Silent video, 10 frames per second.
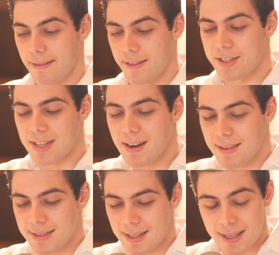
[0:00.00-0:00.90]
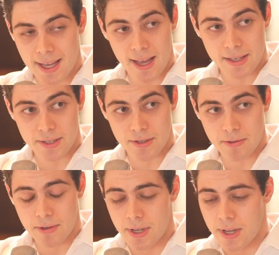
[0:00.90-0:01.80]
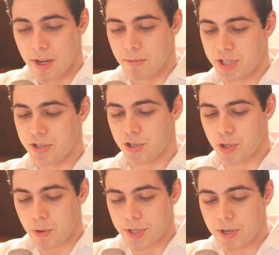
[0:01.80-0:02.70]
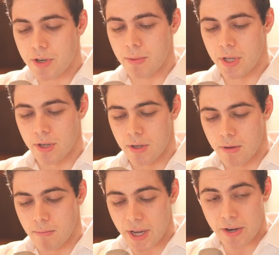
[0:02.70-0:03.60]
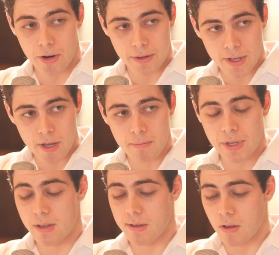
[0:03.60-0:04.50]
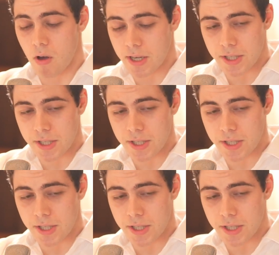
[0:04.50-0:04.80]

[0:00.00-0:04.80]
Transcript: There's a lot of things that they can't do, which in the short term might hurt them, but in the long